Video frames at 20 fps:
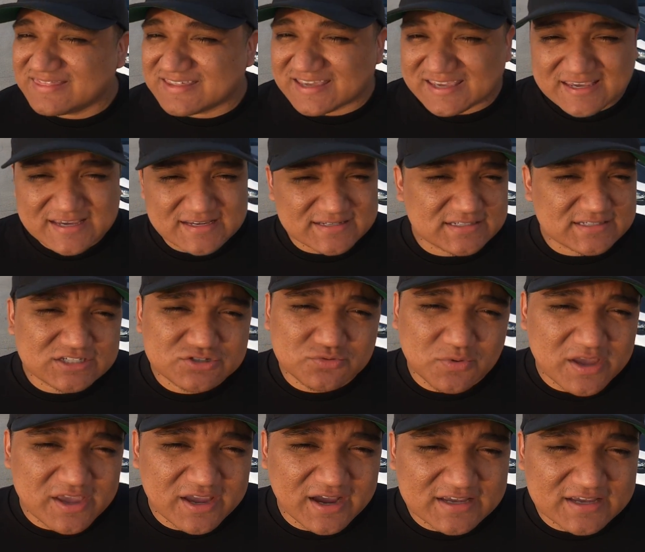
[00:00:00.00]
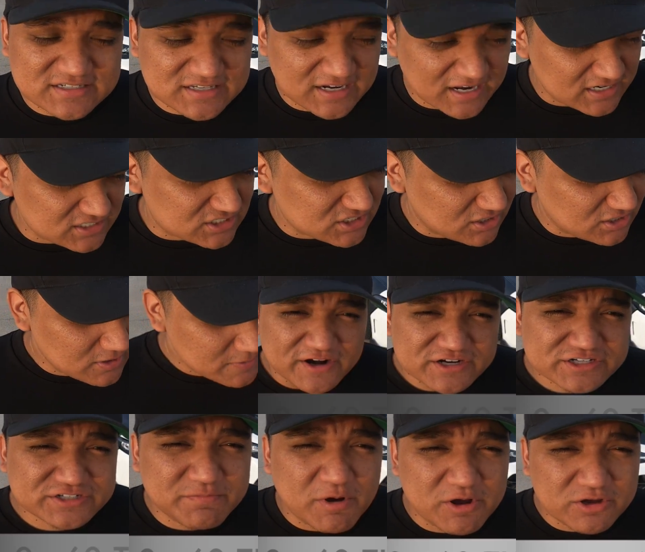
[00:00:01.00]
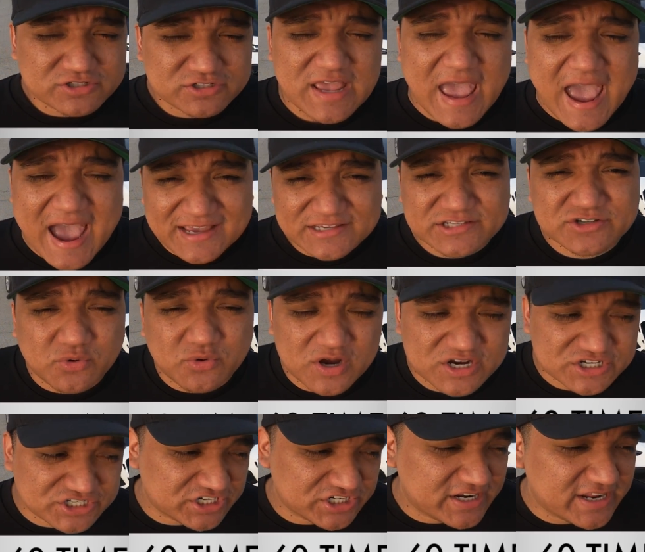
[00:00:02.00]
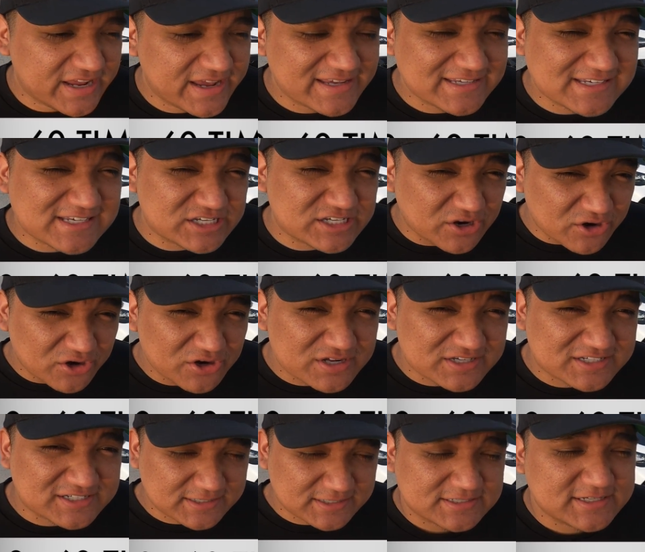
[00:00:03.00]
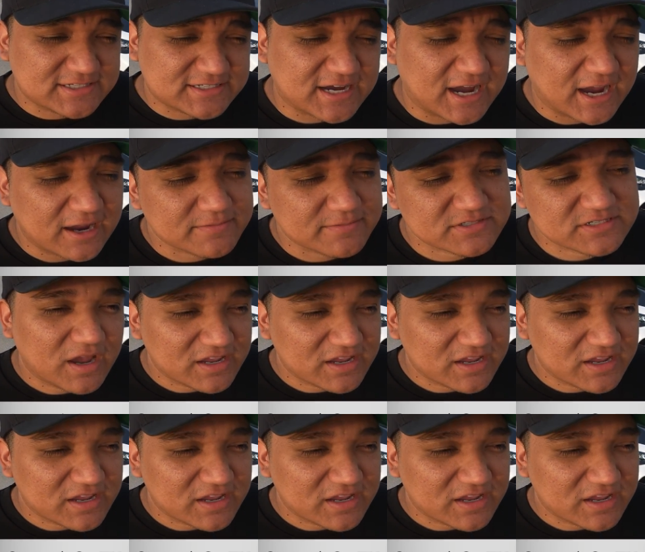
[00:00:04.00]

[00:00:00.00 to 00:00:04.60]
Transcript: The easiest way you guys can enter. First most asked question is 0 to 60 times.